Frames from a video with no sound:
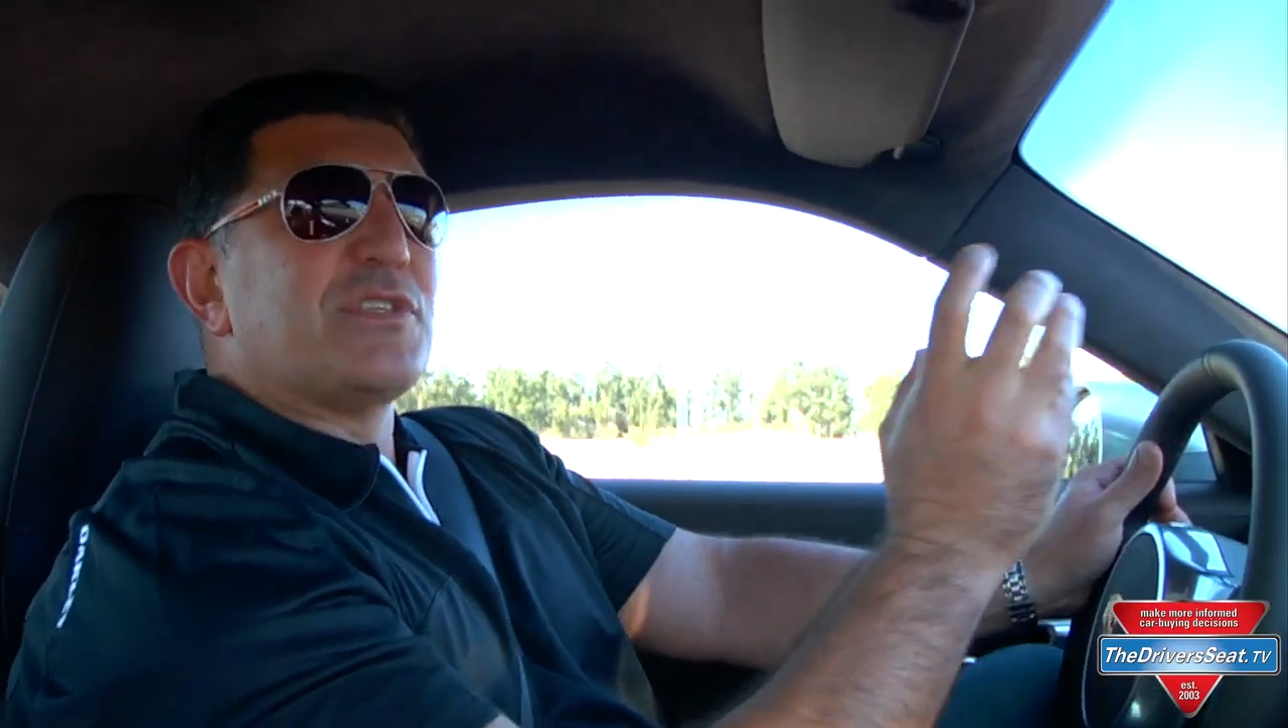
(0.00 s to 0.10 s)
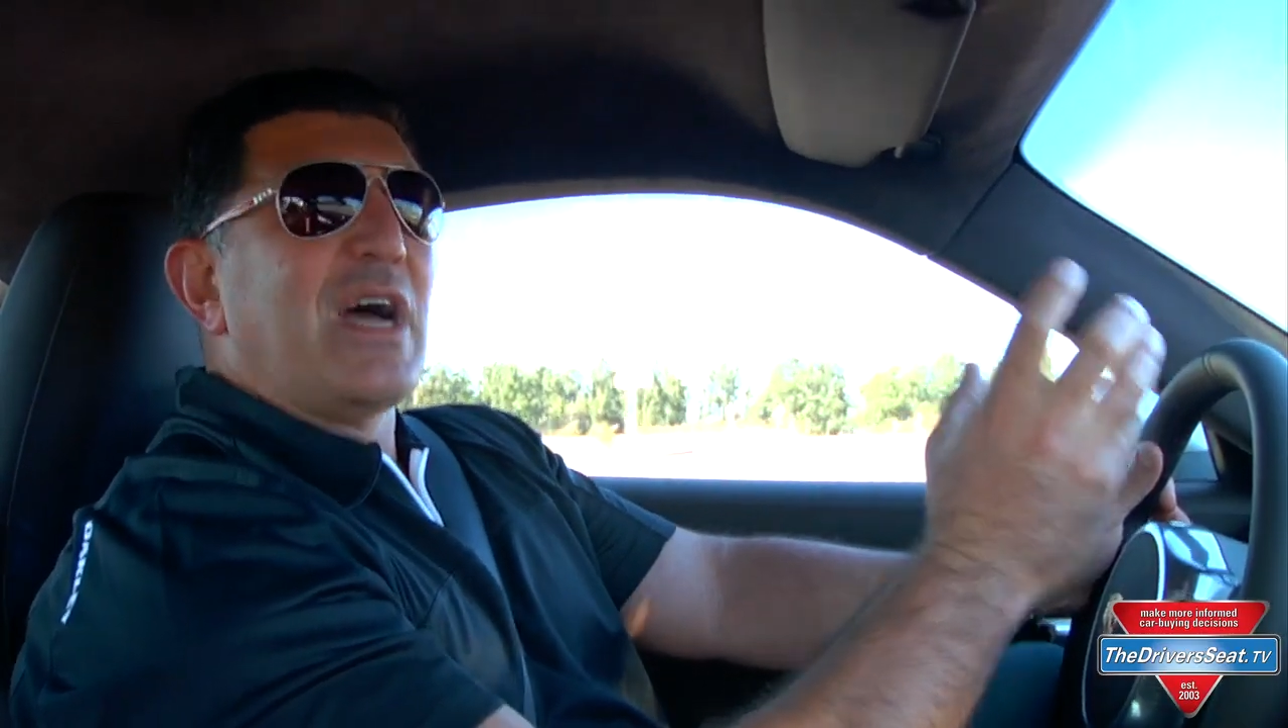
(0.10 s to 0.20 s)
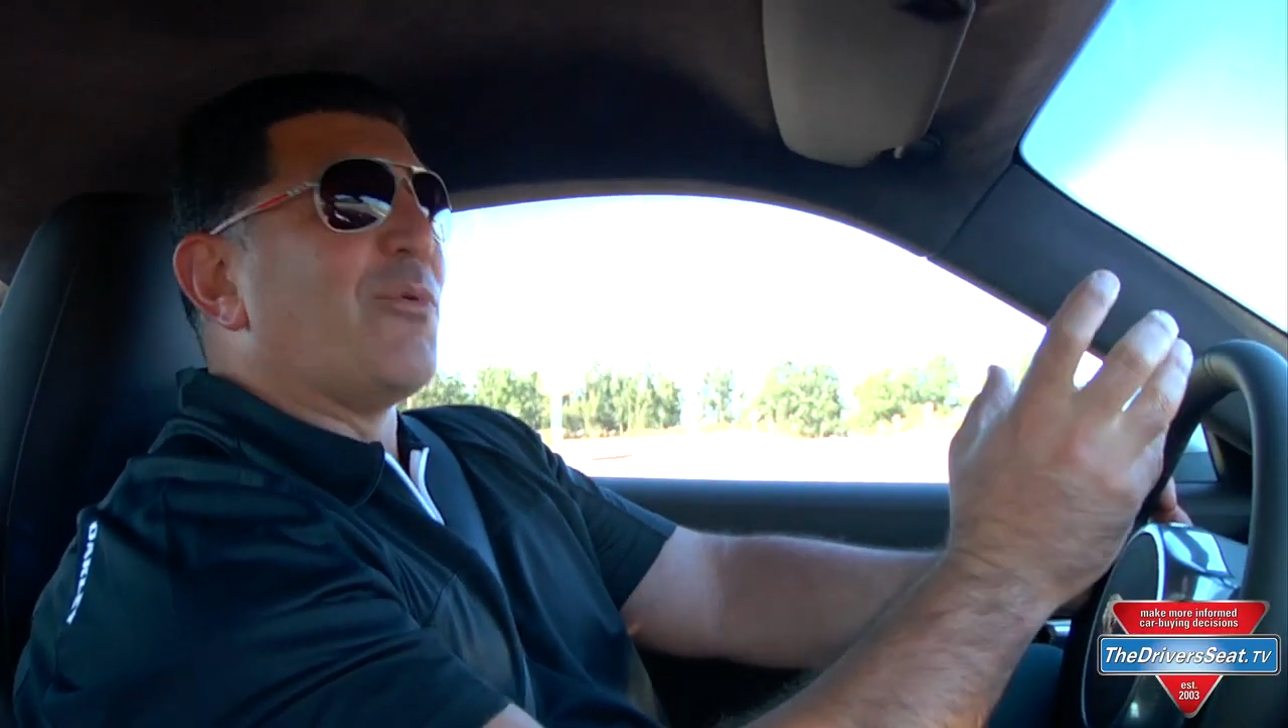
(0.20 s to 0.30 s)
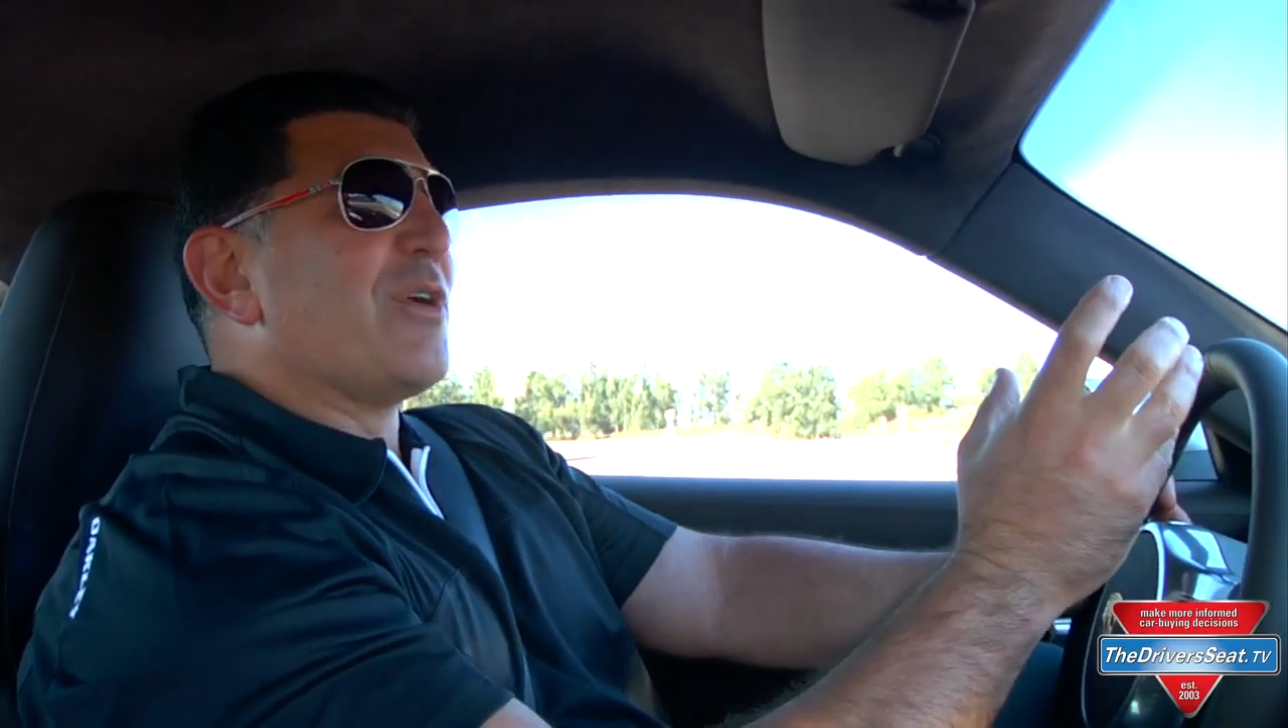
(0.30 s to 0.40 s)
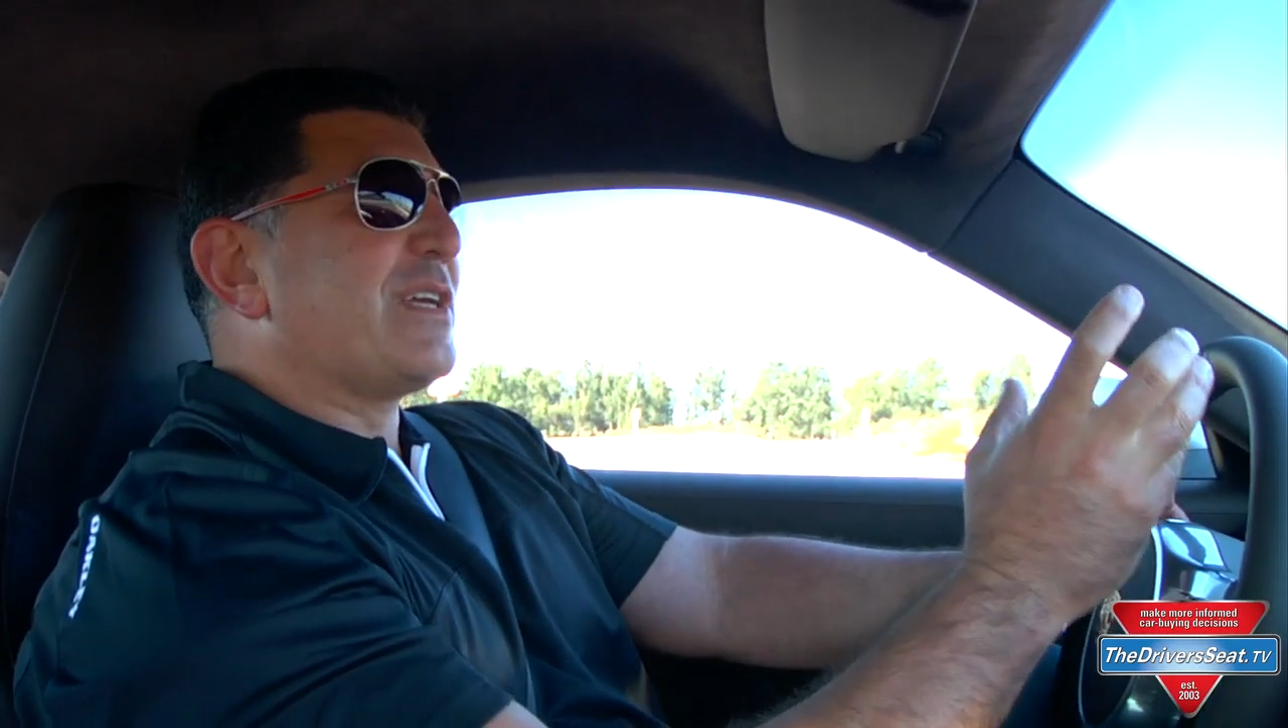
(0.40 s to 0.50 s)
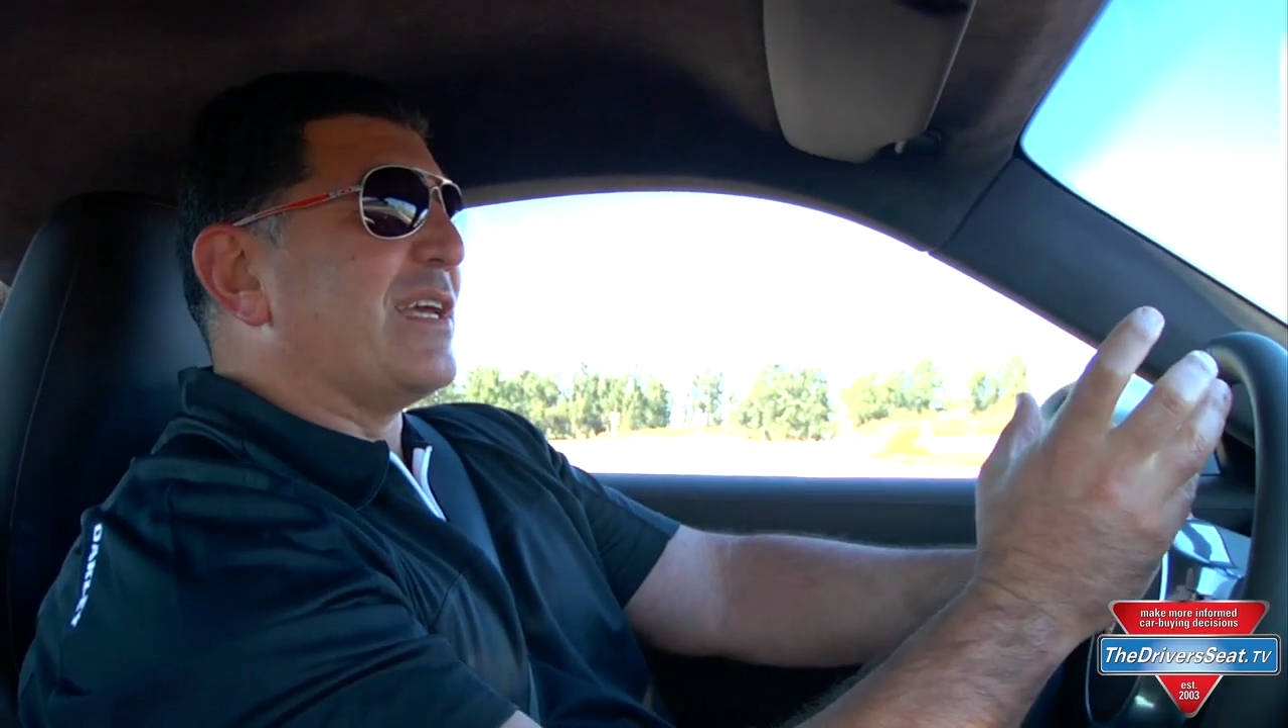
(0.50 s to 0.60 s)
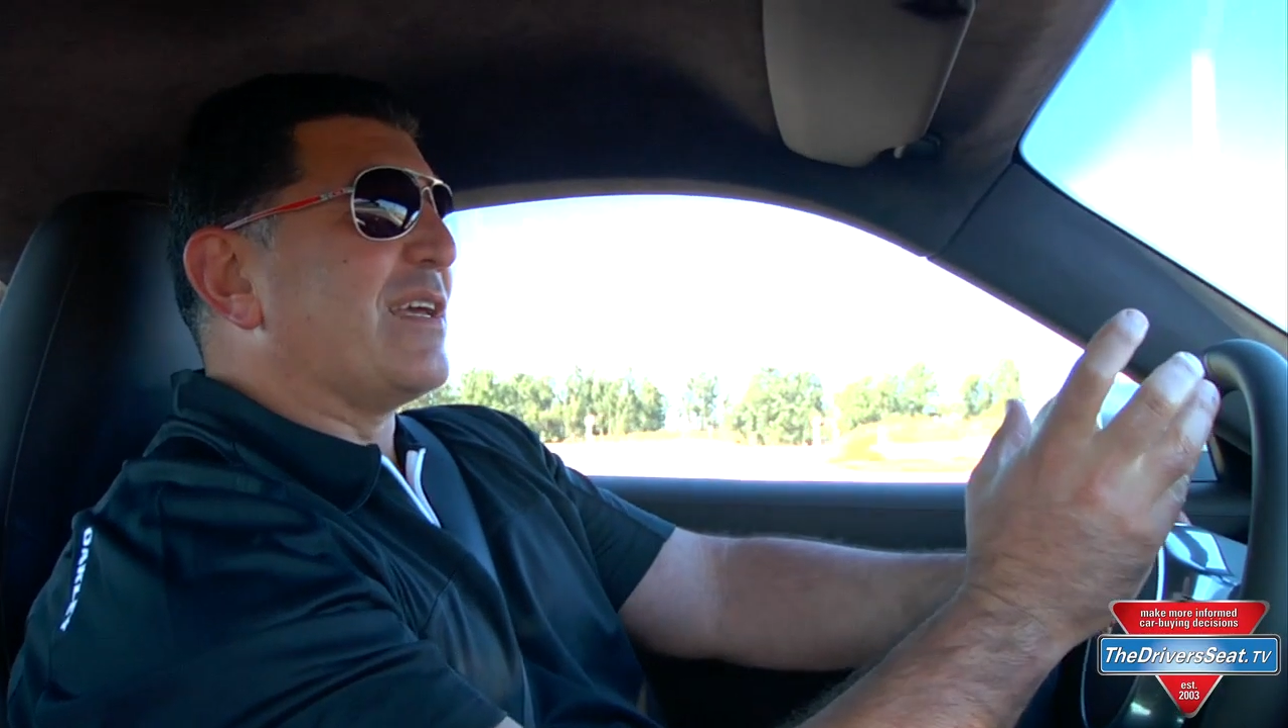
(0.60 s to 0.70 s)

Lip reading: not working.